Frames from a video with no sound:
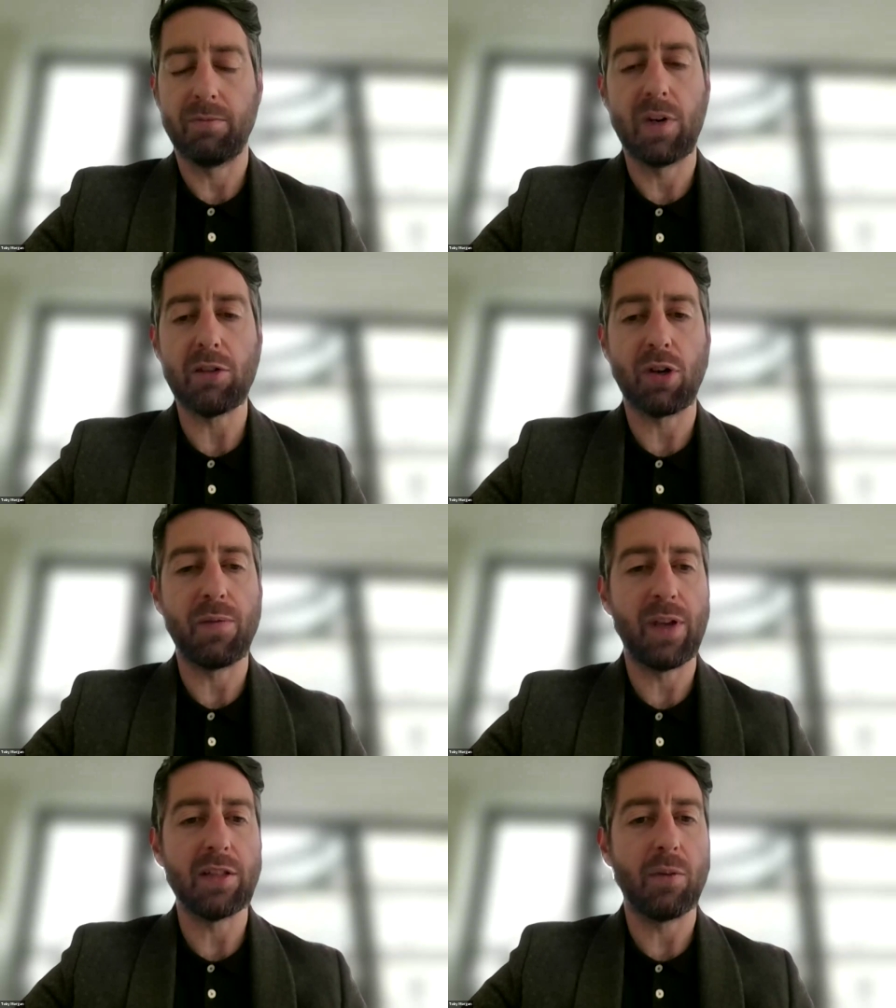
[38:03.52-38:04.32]

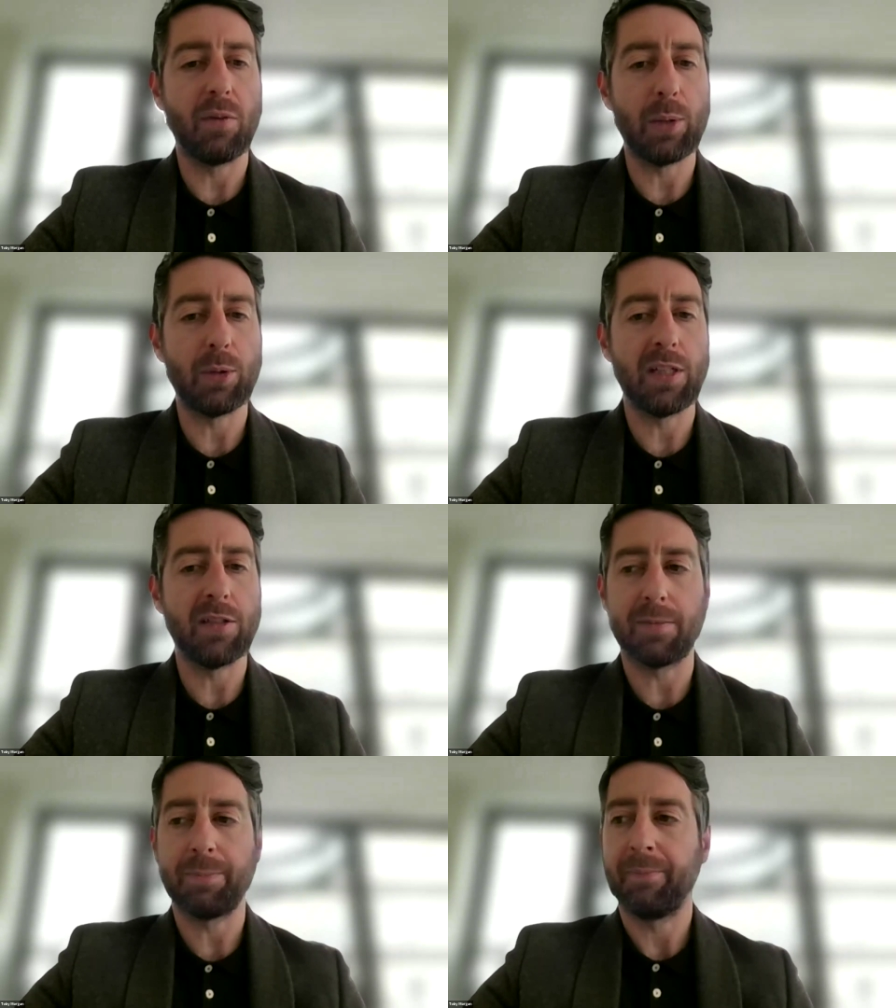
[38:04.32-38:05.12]
retrofits of
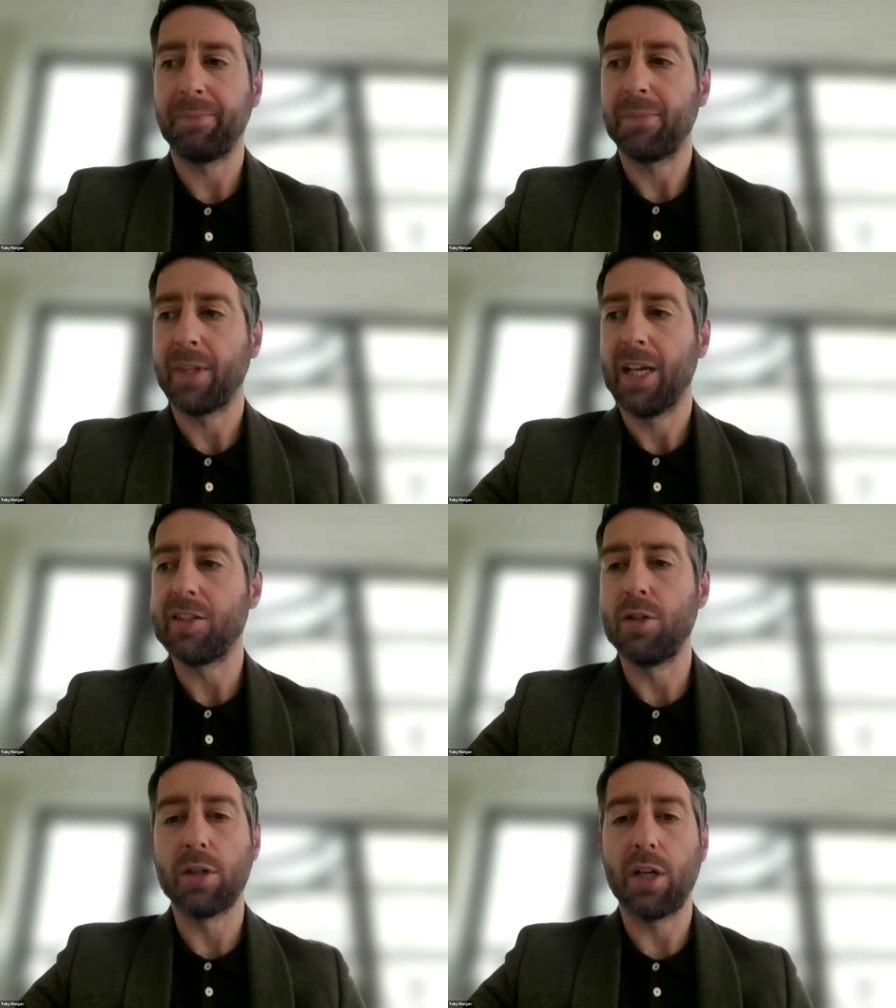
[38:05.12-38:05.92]
buildings,
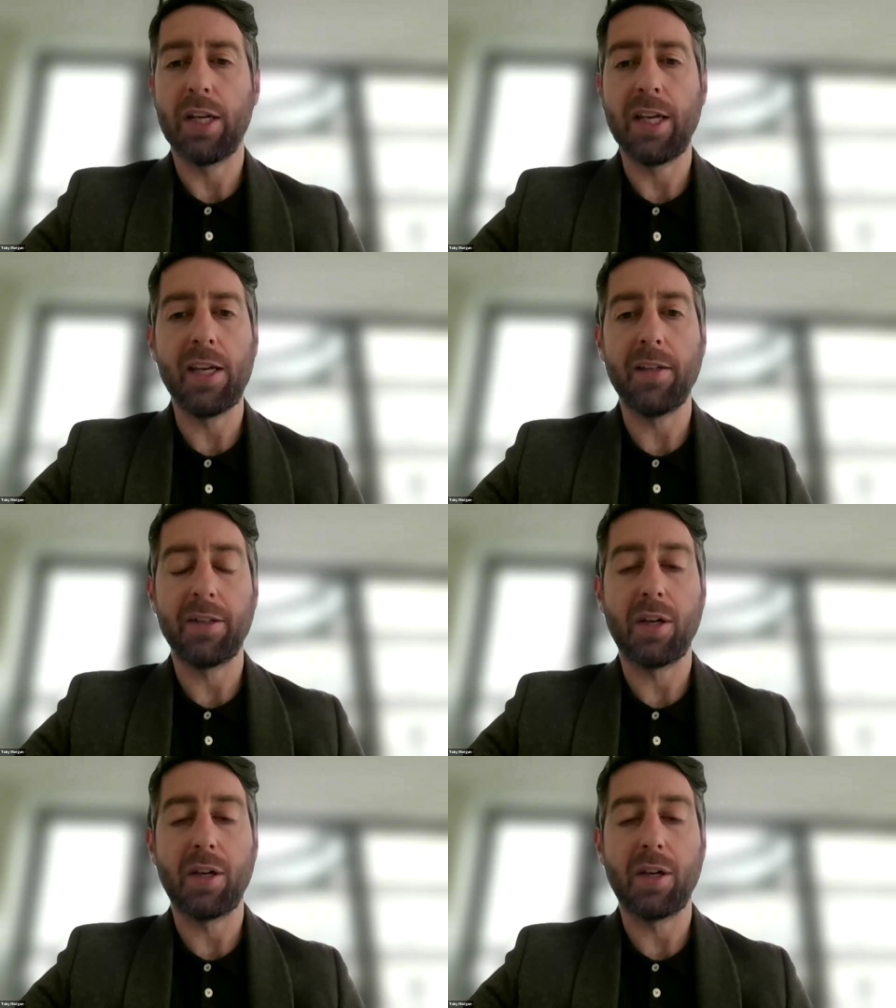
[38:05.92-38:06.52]
it's not going to hit,